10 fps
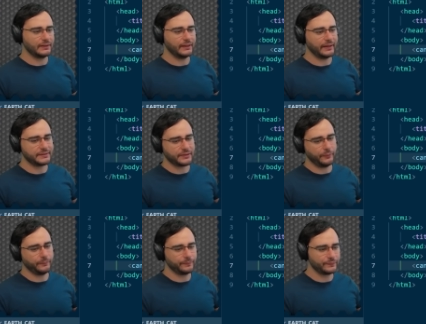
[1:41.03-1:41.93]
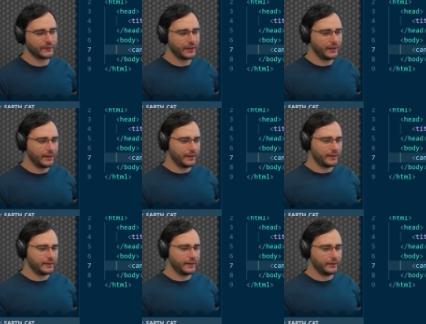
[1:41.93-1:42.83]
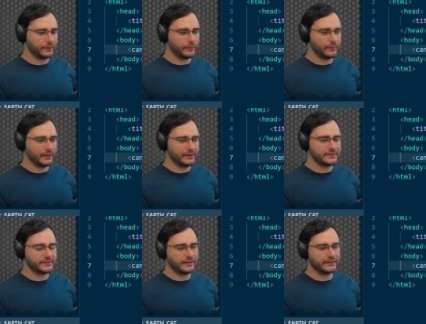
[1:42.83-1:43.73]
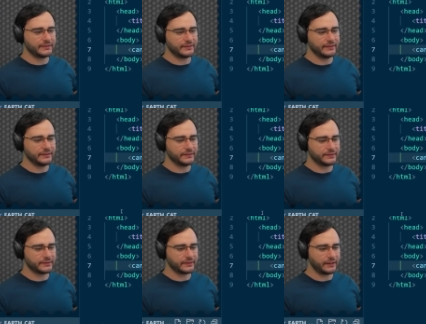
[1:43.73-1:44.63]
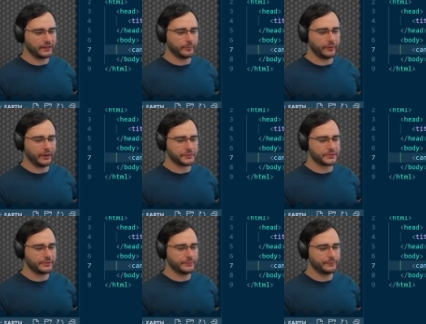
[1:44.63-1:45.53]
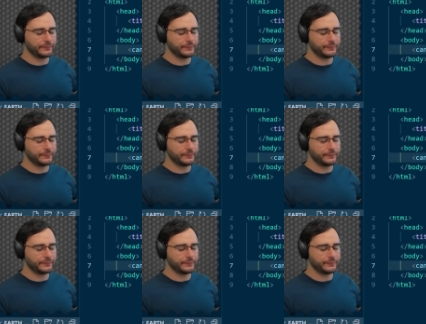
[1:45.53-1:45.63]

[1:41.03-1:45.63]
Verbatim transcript: like so now let's test this in the browser